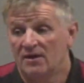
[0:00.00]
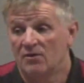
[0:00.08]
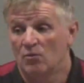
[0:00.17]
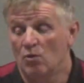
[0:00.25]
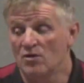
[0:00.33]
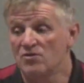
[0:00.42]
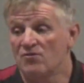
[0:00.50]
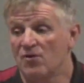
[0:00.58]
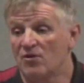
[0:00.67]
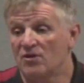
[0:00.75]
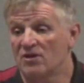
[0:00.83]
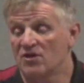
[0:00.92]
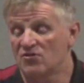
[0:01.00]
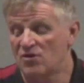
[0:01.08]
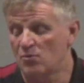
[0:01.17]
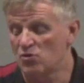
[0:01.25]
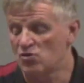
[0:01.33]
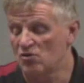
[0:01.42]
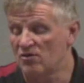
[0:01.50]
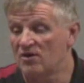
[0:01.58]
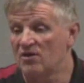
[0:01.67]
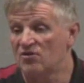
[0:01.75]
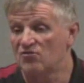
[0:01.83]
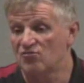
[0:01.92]
when you're firing an extinguisher,
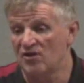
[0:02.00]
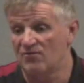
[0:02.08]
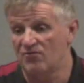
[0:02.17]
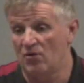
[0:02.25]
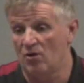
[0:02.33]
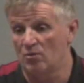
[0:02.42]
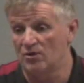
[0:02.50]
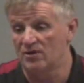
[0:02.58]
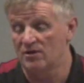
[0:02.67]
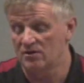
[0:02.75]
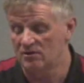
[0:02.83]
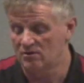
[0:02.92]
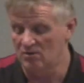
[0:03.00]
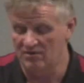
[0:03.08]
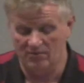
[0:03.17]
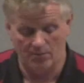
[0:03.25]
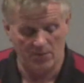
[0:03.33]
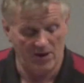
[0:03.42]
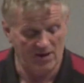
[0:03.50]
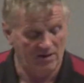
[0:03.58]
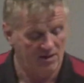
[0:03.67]
it's straightforward. You'll have a pin